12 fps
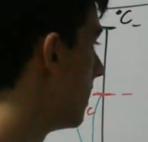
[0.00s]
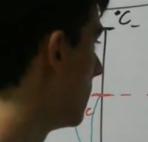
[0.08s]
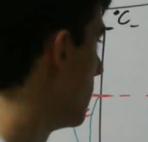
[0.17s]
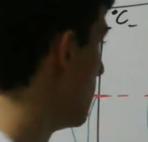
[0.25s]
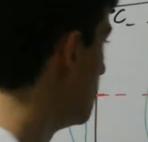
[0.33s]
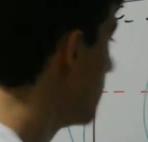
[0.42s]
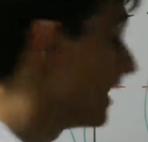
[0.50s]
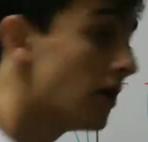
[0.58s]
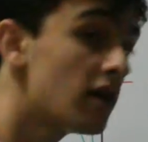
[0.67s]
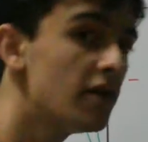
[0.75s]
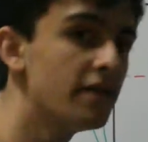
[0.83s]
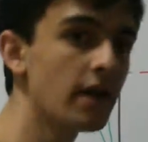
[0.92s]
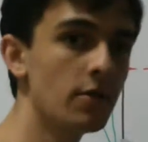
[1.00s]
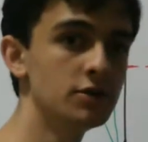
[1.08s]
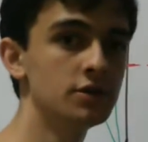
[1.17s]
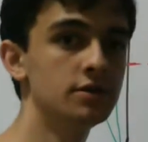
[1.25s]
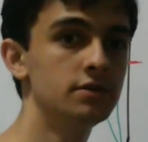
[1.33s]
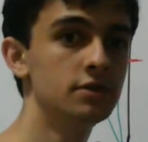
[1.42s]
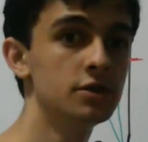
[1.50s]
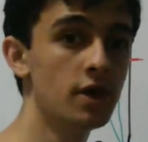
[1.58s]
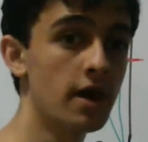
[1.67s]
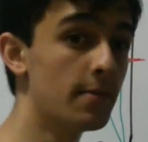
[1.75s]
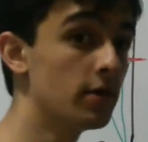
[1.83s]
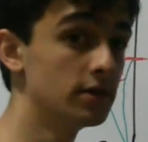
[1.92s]
Uh, but another thing I'm going to, to
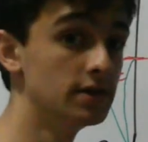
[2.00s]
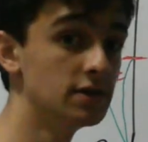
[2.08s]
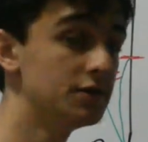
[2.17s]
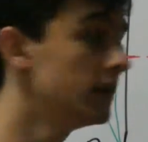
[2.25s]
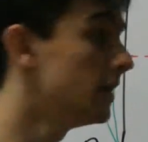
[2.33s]
talk about in this